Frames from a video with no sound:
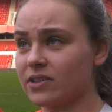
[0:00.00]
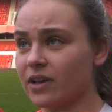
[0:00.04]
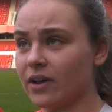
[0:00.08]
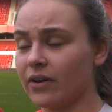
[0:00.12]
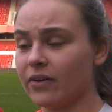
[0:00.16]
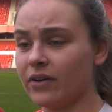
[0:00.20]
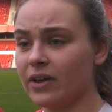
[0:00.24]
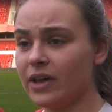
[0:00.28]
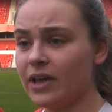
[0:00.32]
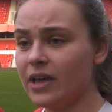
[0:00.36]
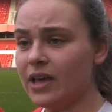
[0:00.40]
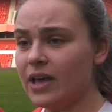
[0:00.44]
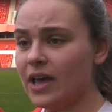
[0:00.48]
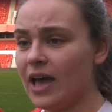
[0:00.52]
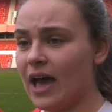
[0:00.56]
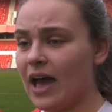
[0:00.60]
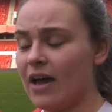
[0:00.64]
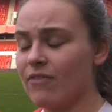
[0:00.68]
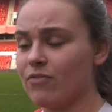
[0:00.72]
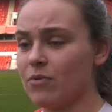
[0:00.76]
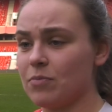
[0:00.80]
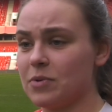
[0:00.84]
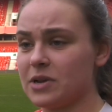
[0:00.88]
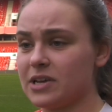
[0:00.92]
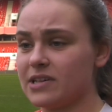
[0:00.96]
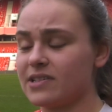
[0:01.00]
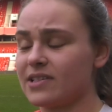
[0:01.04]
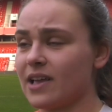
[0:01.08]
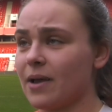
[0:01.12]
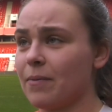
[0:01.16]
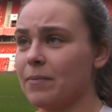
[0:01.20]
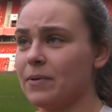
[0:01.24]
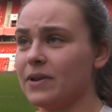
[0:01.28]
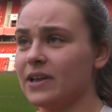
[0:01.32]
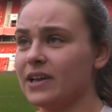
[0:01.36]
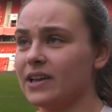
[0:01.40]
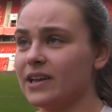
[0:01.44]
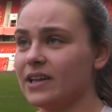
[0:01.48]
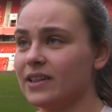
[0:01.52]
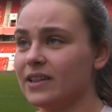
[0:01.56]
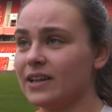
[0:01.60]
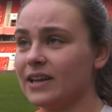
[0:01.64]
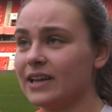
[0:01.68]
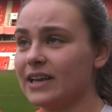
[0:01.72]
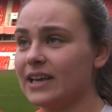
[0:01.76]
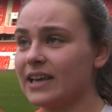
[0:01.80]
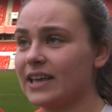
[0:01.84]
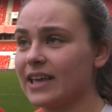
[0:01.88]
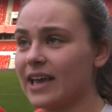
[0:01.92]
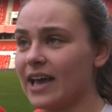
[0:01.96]
So everybody stepping in the
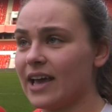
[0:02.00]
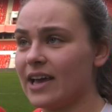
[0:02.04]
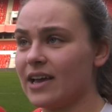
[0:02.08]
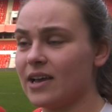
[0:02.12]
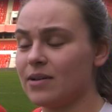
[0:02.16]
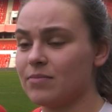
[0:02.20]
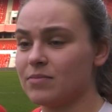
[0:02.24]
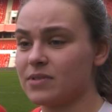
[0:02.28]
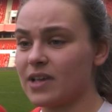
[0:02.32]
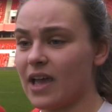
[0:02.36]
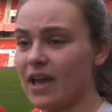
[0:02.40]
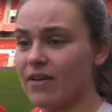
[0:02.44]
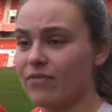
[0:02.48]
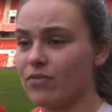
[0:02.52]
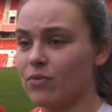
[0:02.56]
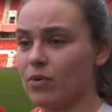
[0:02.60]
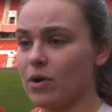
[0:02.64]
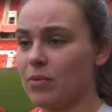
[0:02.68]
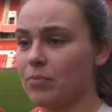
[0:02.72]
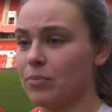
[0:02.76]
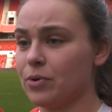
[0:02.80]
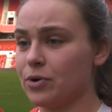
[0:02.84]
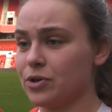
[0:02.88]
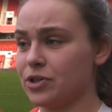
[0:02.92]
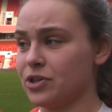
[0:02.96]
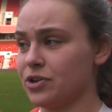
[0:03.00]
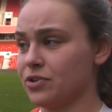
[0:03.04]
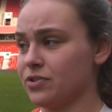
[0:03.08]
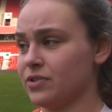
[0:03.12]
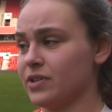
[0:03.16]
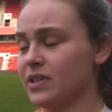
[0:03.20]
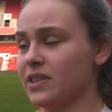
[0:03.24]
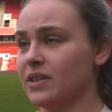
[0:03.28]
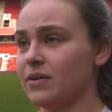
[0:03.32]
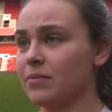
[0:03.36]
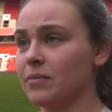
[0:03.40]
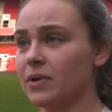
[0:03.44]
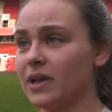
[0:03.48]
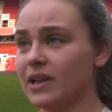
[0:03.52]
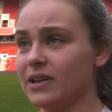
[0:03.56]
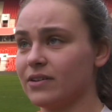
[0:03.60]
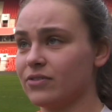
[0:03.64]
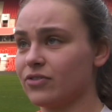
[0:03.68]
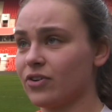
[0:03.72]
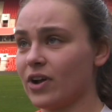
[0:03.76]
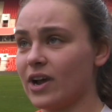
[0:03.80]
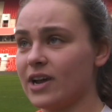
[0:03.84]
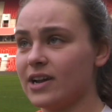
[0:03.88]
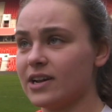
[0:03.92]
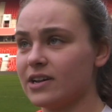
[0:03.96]
league games, everyone pushing us
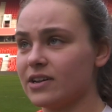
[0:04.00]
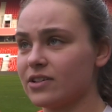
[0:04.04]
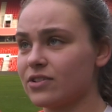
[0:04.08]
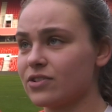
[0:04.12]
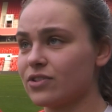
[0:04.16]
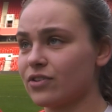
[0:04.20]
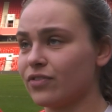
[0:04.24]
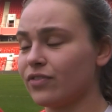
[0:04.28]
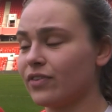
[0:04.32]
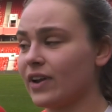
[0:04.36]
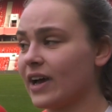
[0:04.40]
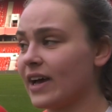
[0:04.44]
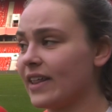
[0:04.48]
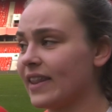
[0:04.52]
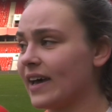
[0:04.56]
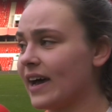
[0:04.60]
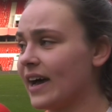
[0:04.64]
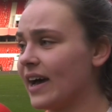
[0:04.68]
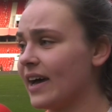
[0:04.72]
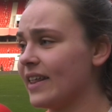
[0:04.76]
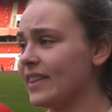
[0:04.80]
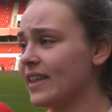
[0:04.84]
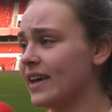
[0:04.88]
in training and stuff like that.